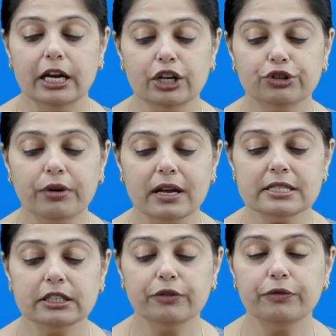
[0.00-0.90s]

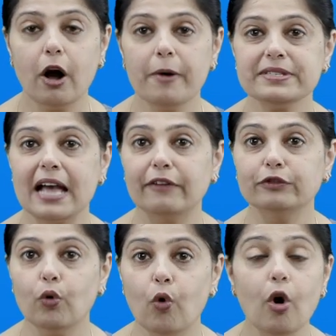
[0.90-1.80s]
Intransitive verbs have
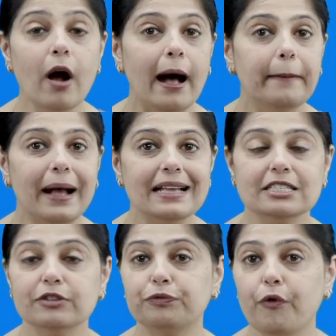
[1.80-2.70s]
no passive